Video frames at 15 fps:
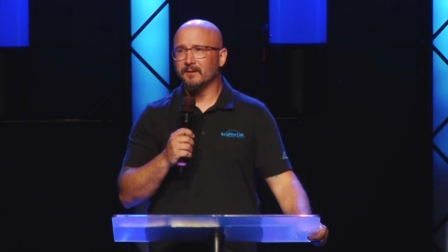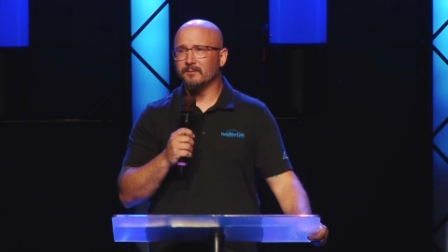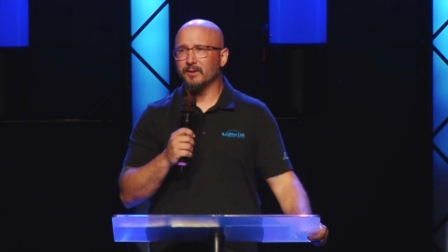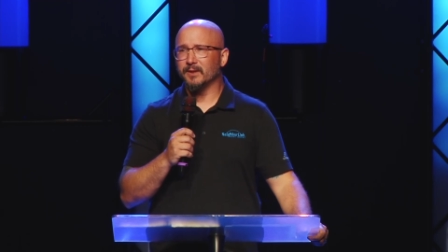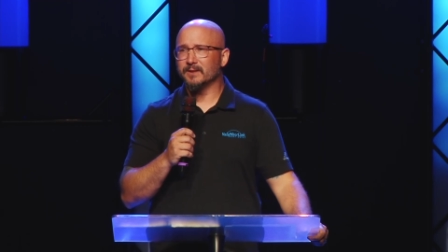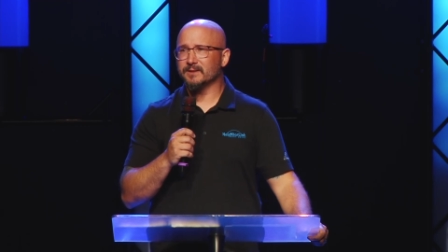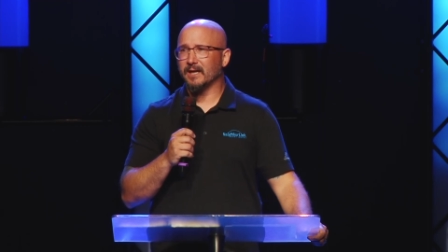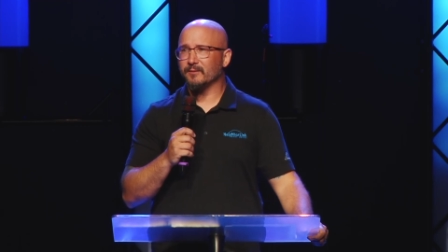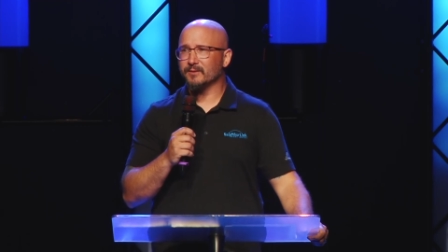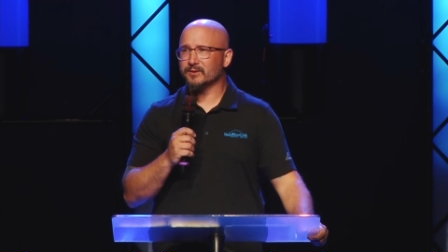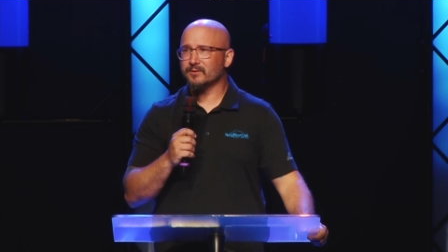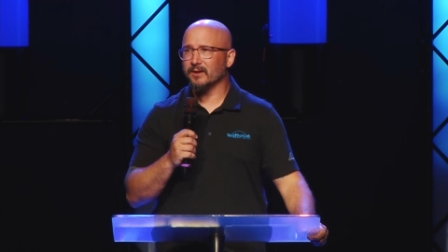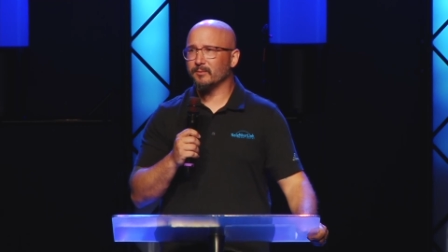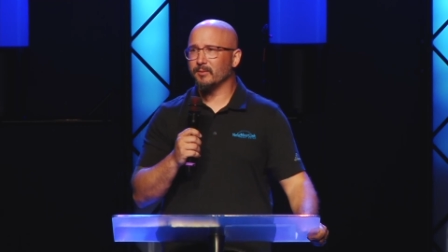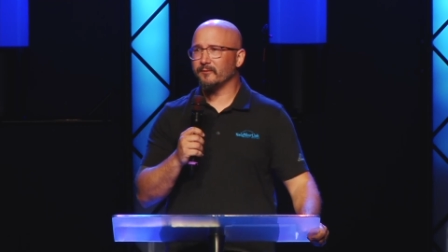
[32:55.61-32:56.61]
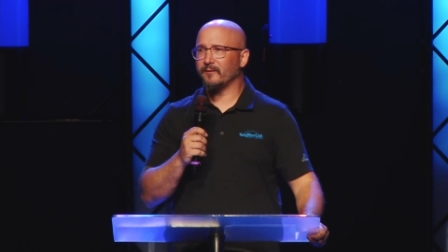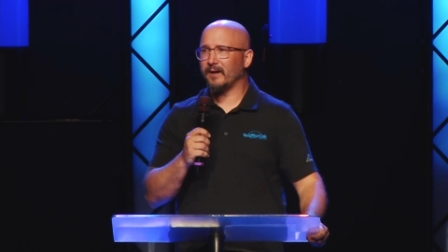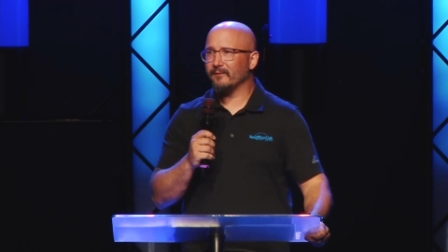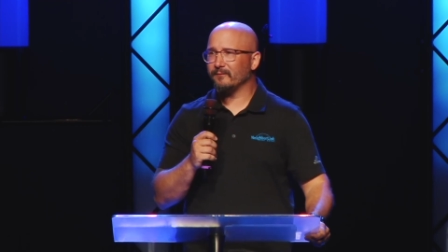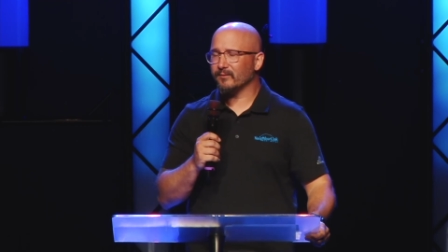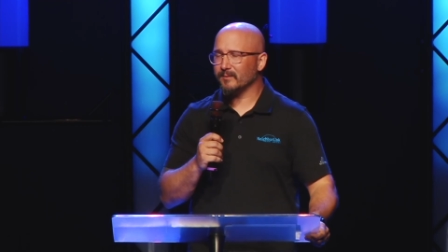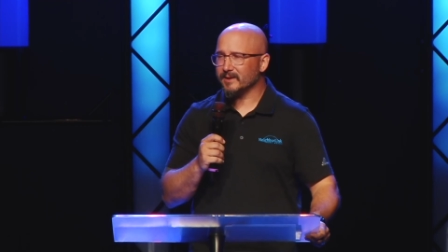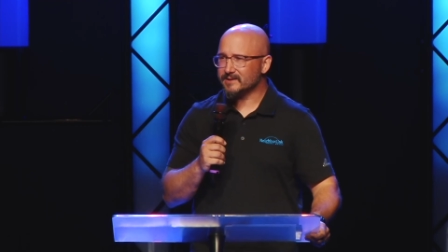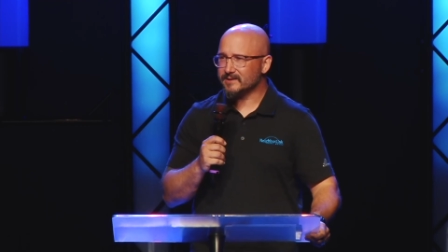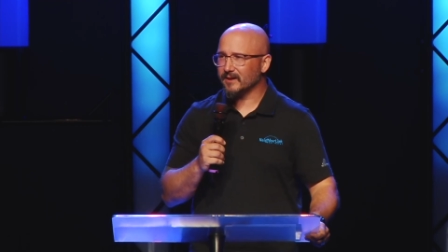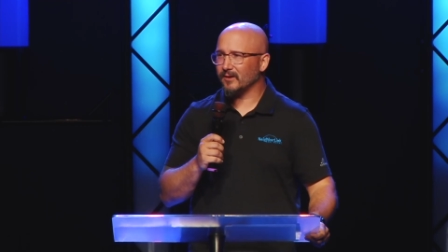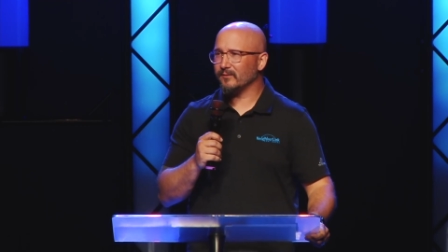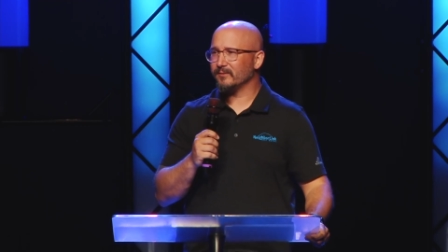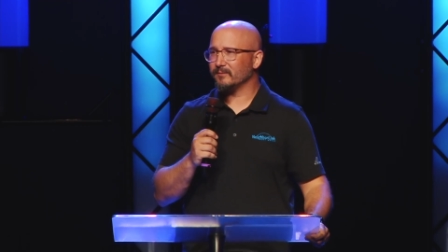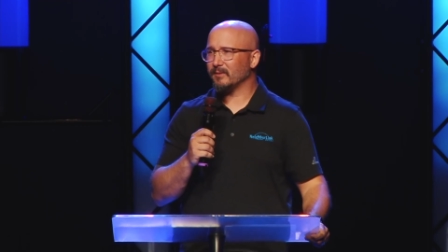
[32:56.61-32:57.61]
because I was trying to provide for
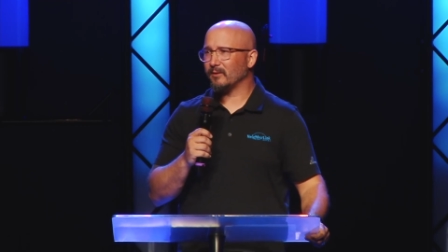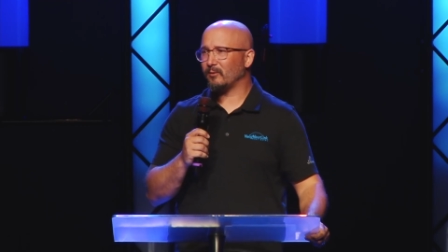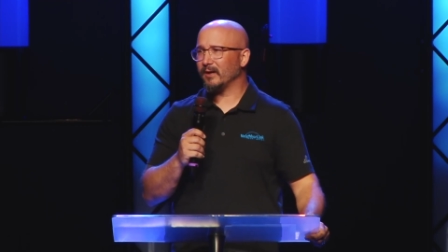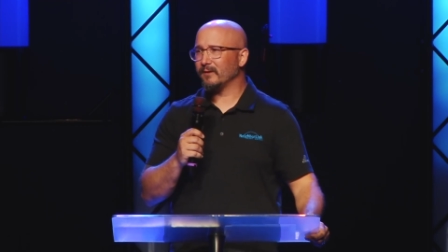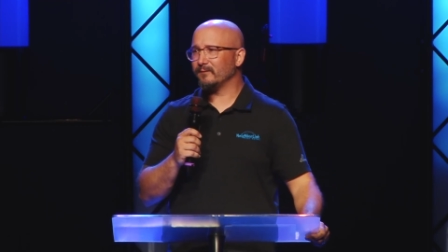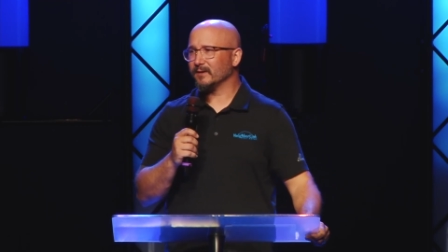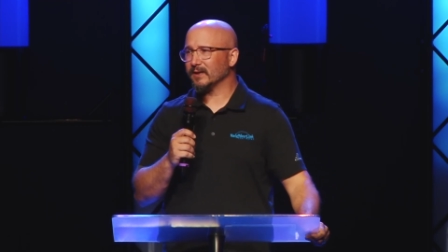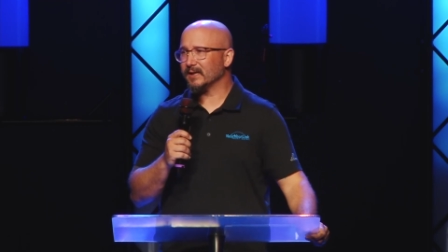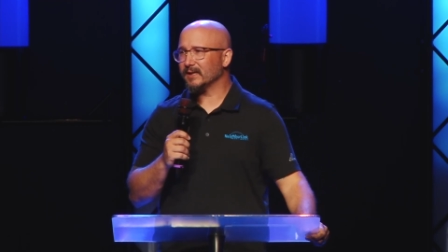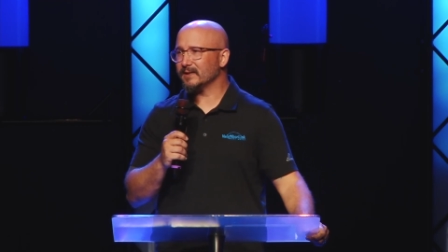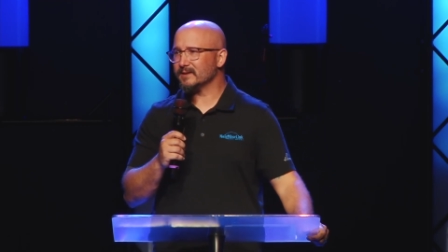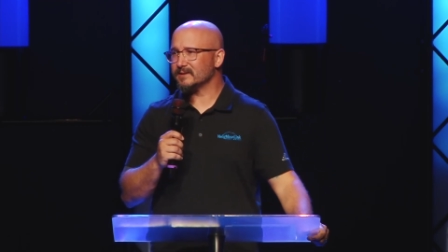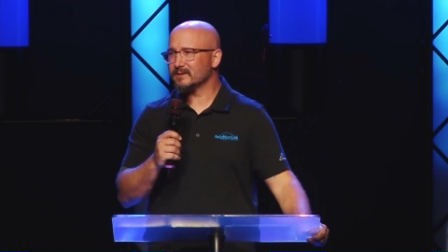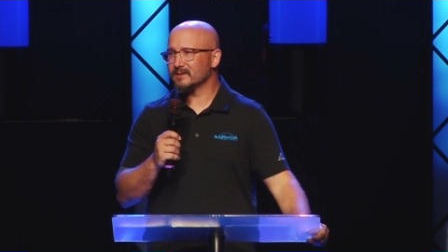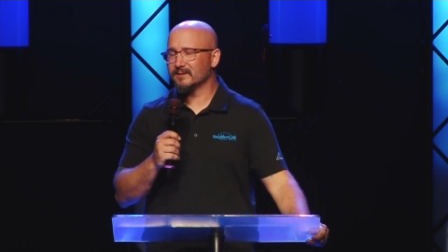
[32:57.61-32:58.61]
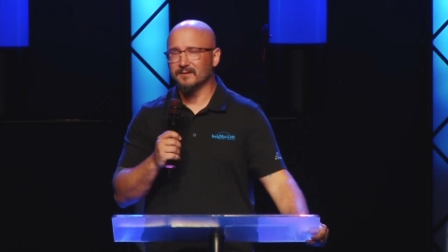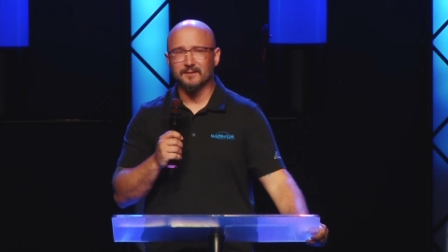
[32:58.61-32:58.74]
myself and my wife and kids?